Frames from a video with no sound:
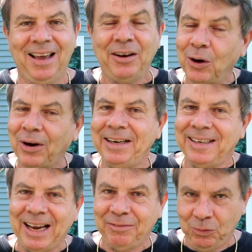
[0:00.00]
And no, I
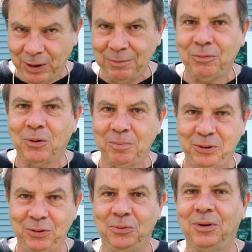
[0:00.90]
didn't have to wait for him
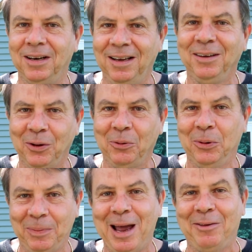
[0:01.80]
to go to
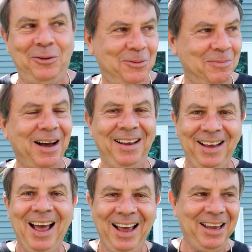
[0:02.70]
the bathroom.
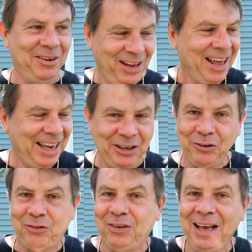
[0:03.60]
He
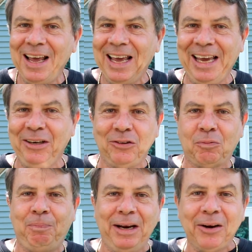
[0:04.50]
just
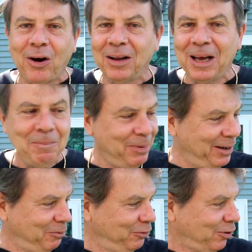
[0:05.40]
bit it all up,
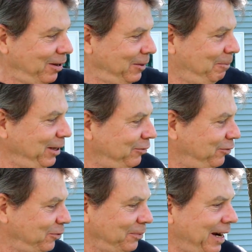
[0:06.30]
and it was all in
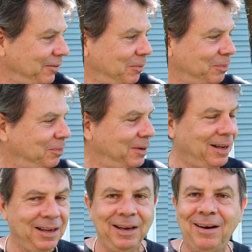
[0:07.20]
pieces around the,
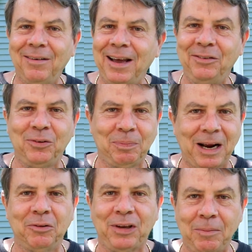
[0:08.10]
but
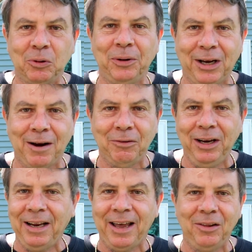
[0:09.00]
I was able to recover
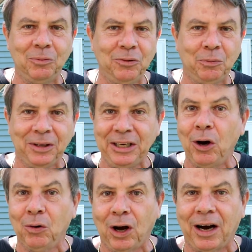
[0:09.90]
it, and there was really
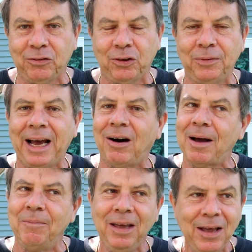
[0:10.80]
no loss. So now
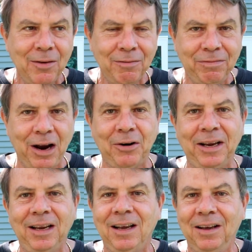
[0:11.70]
I'm
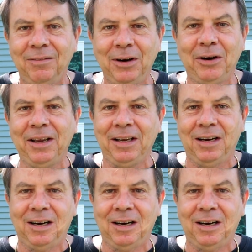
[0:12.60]
very, very